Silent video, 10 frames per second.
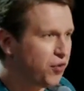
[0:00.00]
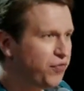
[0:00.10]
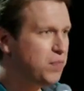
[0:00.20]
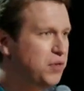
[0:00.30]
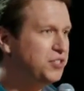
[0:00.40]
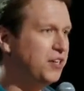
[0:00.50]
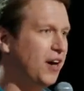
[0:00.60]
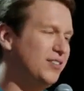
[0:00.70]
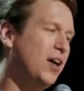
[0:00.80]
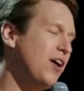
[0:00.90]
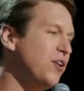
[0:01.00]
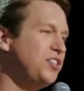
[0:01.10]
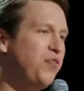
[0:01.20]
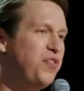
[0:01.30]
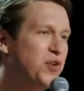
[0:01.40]
few
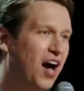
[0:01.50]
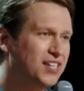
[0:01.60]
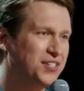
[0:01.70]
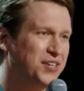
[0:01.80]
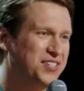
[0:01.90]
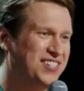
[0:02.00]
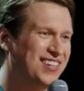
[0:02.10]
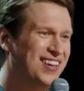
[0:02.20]
concerts